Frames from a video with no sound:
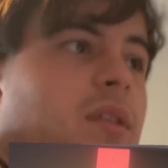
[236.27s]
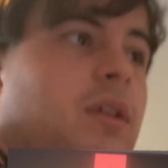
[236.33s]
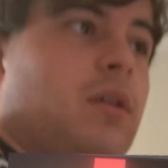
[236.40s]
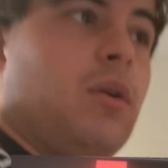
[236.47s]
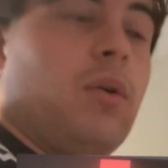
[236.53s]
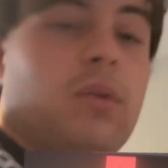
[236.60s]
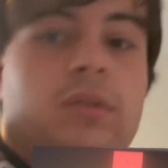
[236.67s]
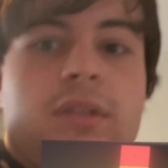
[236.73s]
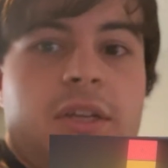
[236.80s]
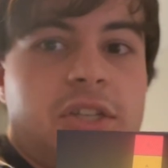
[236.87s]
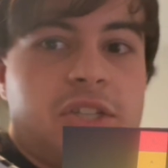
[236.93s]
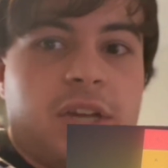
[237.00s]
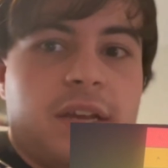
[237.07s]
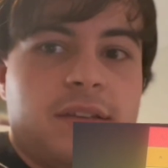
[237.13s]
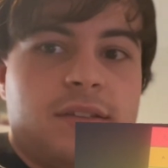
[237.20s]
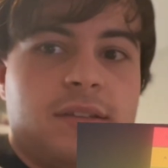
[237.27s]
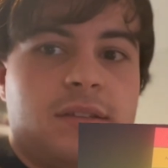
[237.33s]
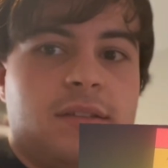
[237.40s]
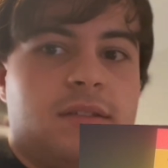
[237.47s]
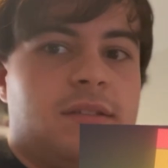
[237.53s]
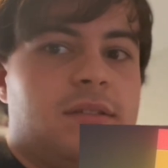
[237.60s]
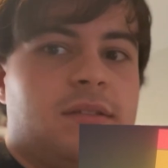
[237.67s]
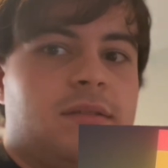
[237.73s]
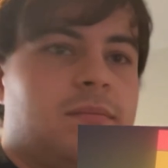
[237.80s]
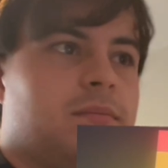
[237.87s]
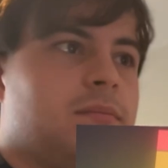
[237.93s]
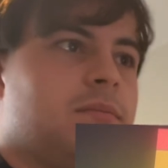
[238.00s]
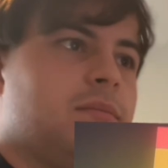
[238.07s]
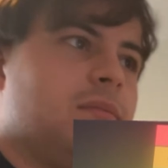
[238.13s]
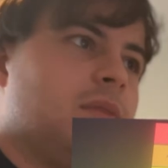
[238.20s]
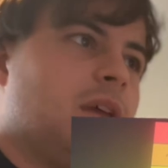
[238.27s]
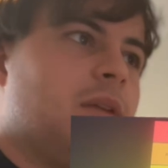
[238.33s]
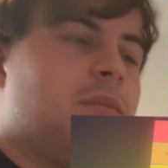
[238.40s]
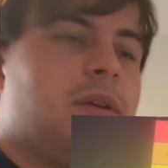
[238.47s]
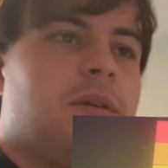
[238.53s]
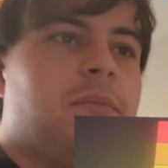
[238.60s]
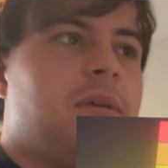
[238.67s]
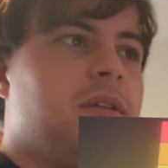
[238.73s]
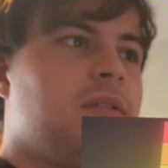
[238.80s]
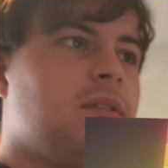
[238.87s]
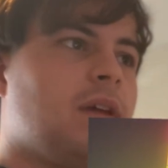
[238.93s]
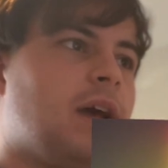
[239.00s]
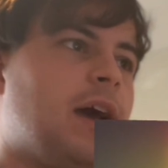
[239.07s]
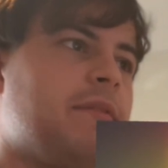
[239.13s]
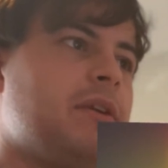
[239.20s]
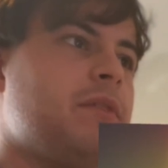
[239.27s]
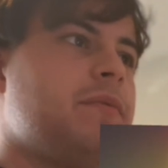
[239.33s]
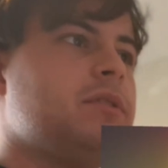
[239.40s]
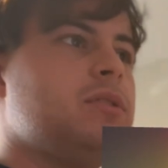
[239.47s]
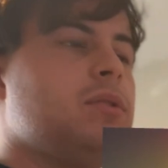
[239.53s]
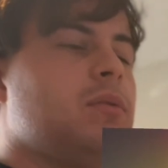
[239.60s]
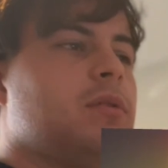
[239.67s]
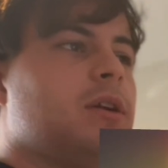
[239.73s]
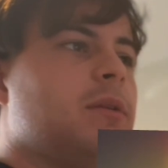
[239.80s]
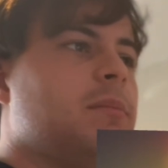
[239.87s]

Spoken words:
only chases, then we'd be having a different story.